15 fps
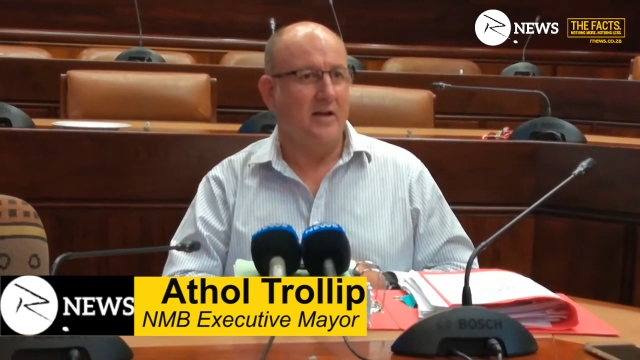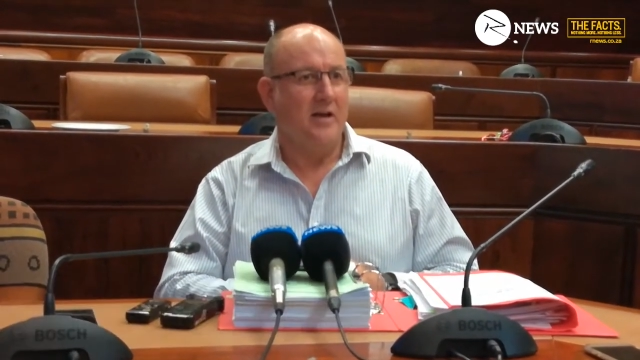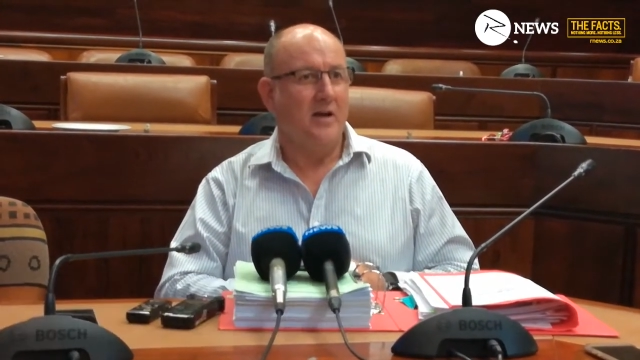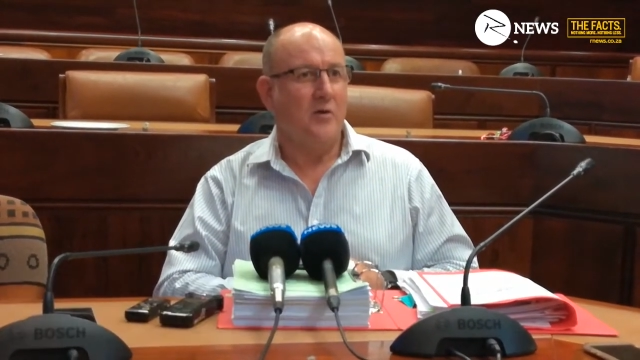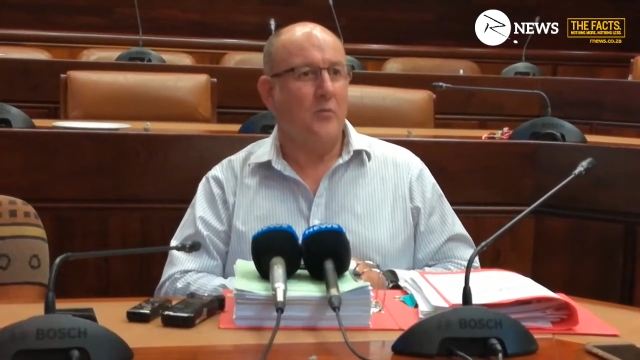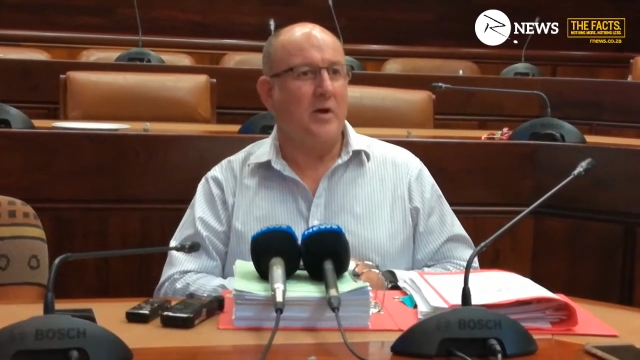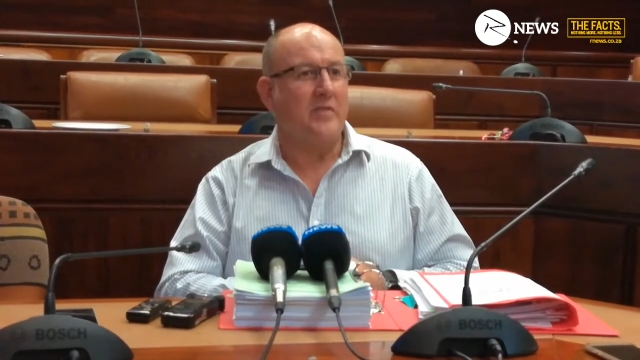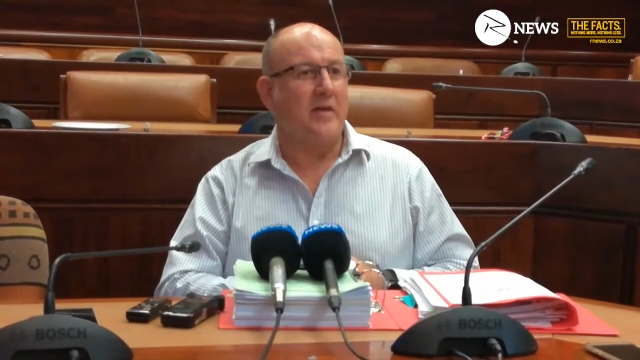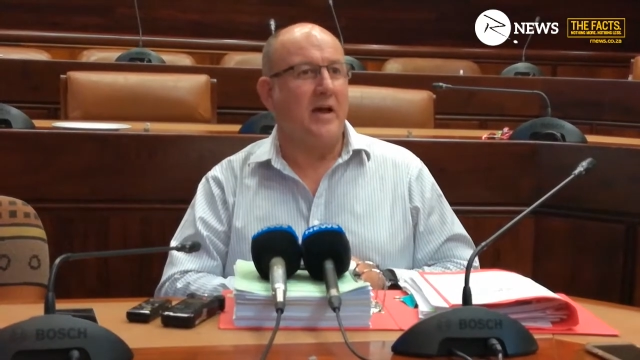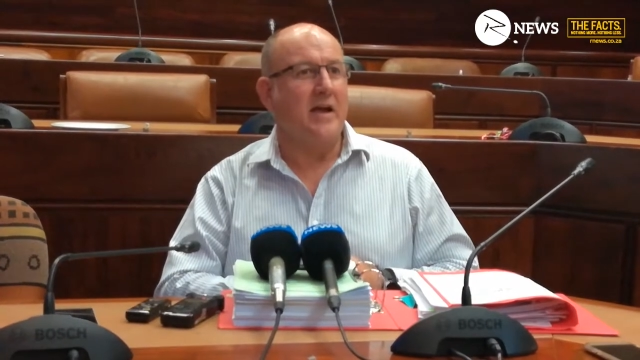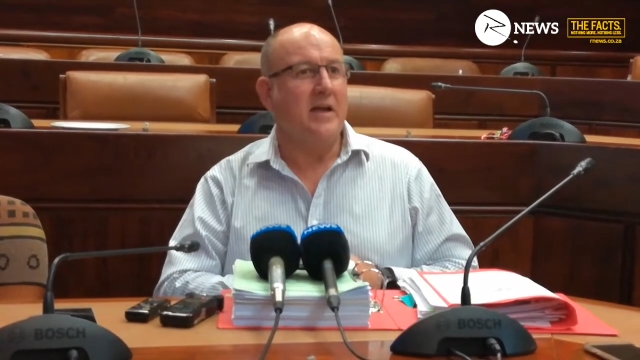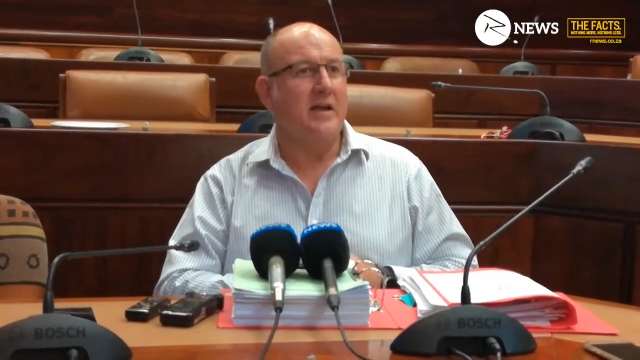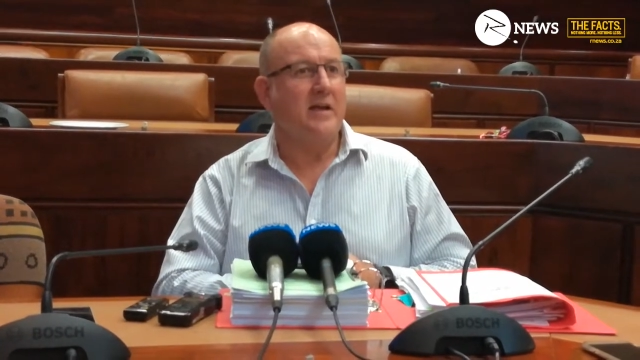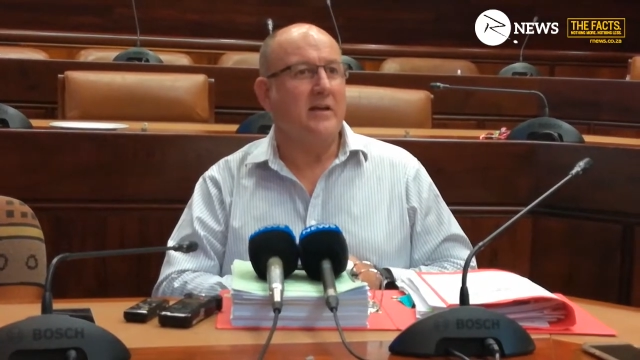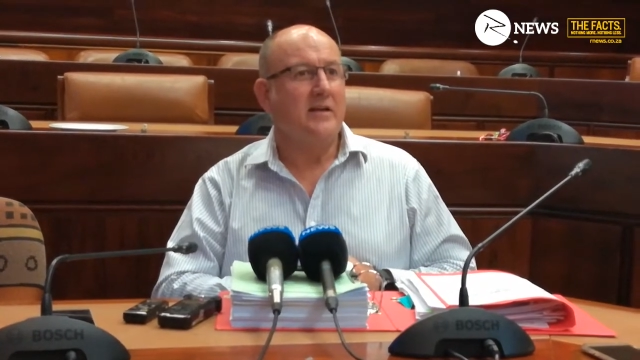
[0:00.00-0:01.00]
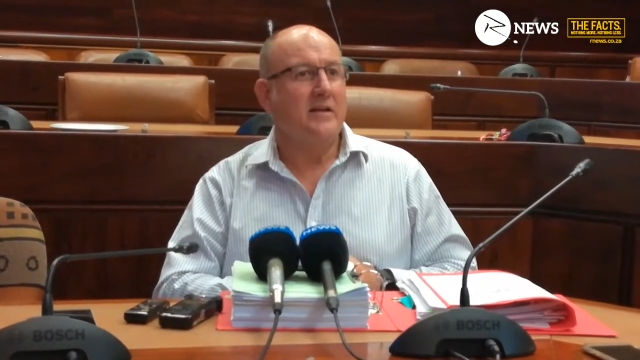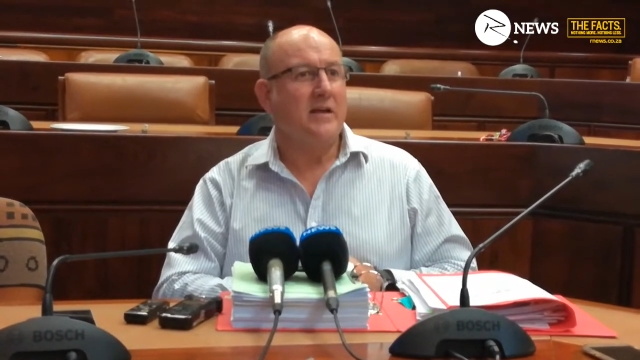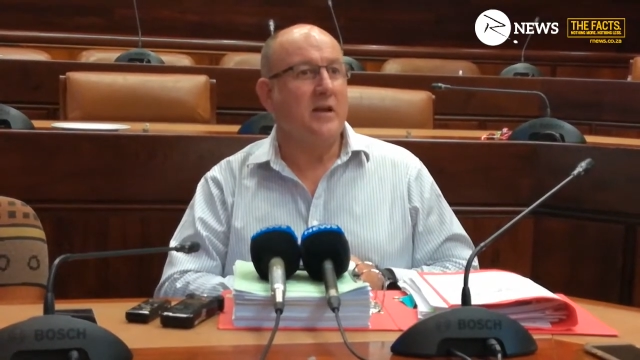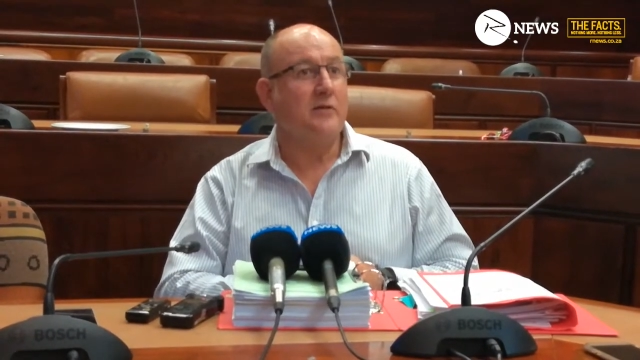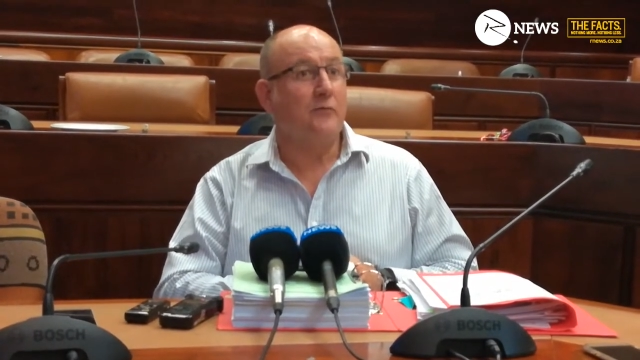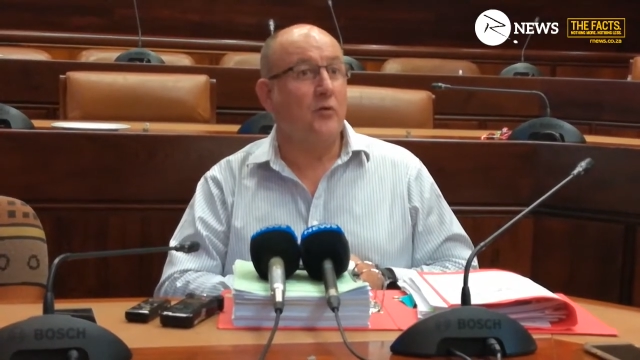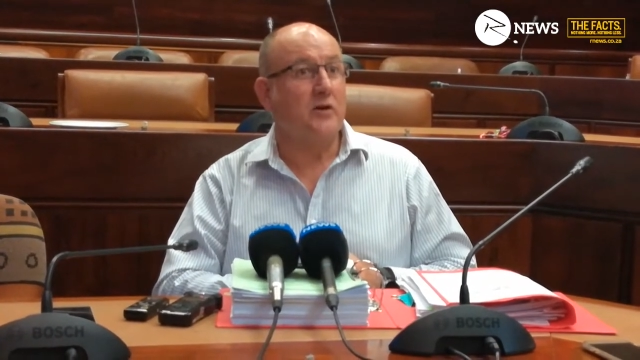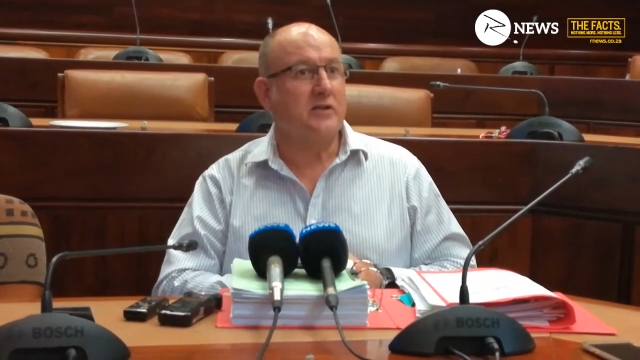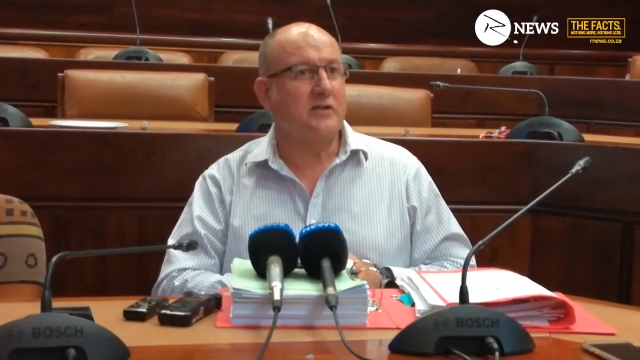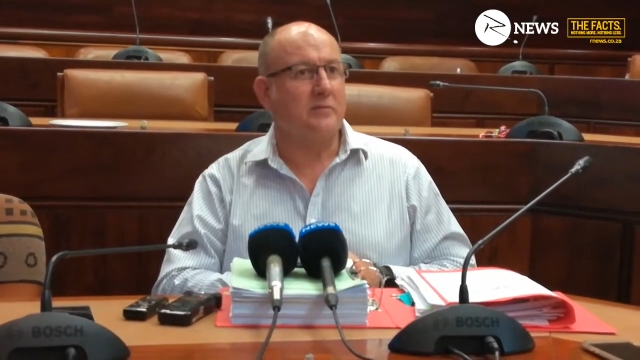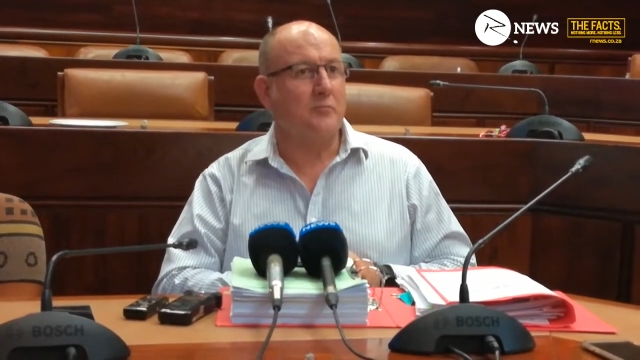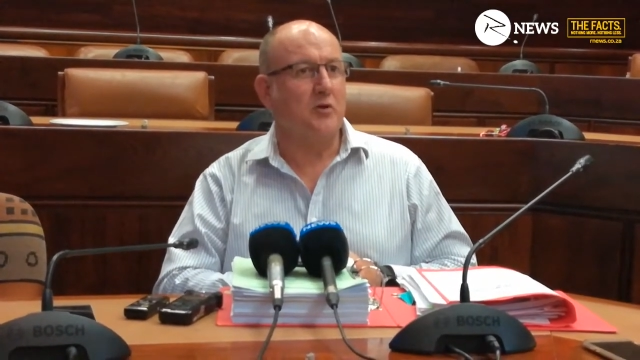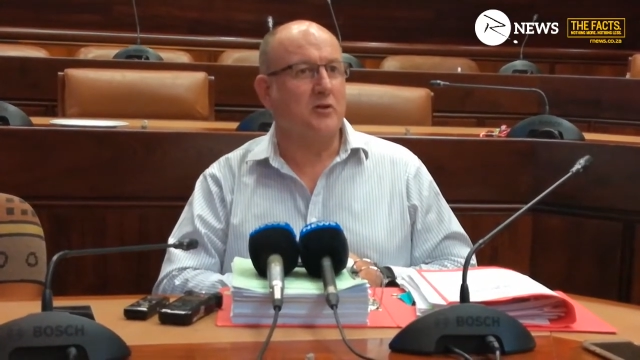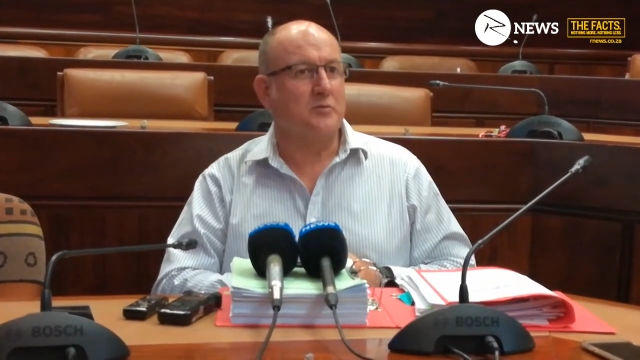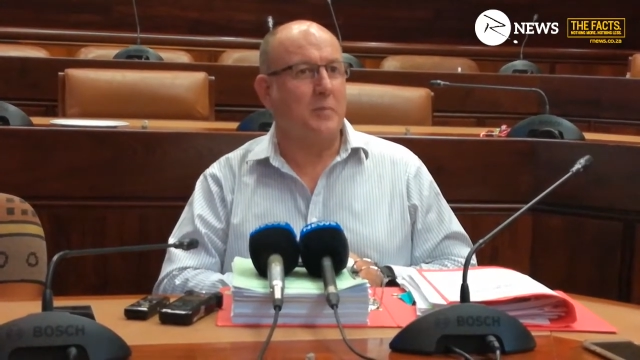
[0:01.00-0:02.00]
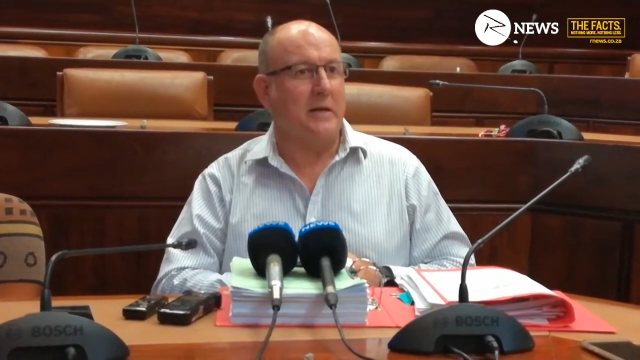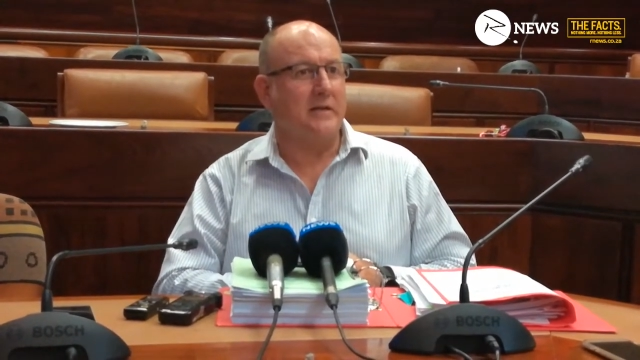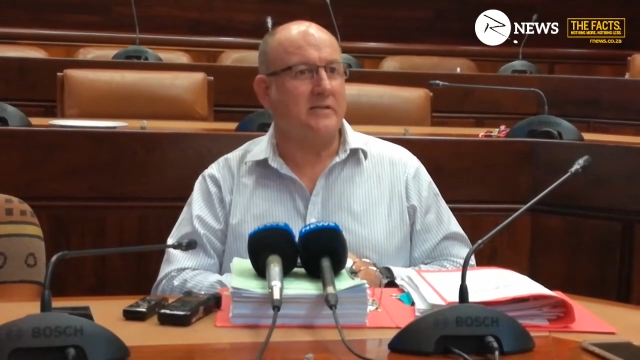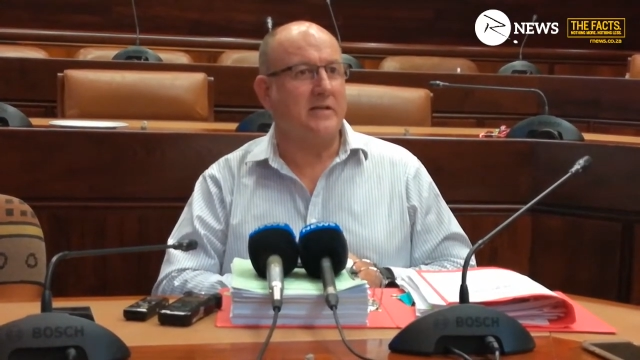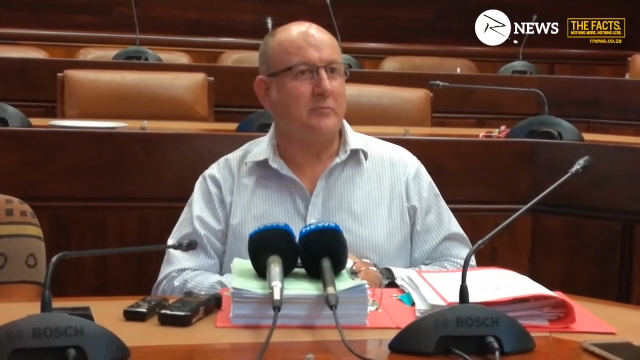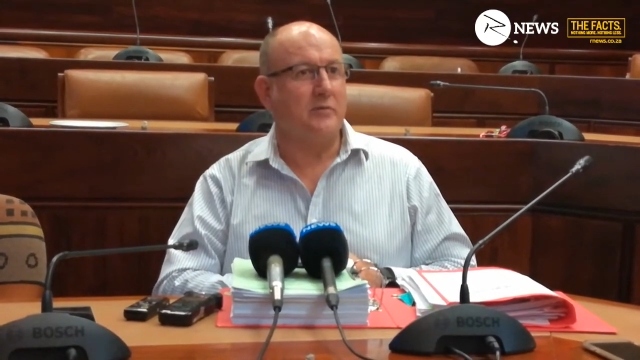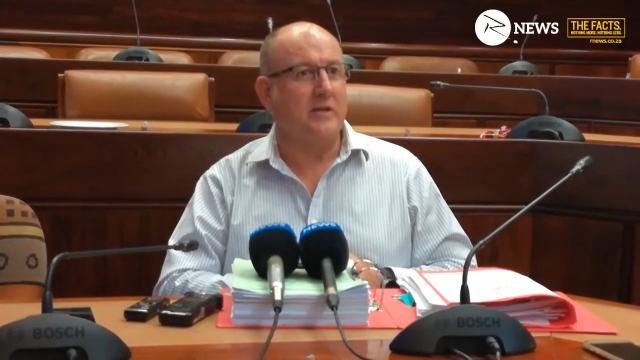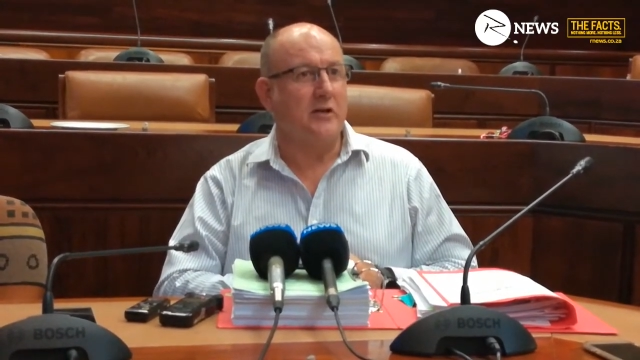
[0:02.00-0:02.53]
where they invoiced the municipality within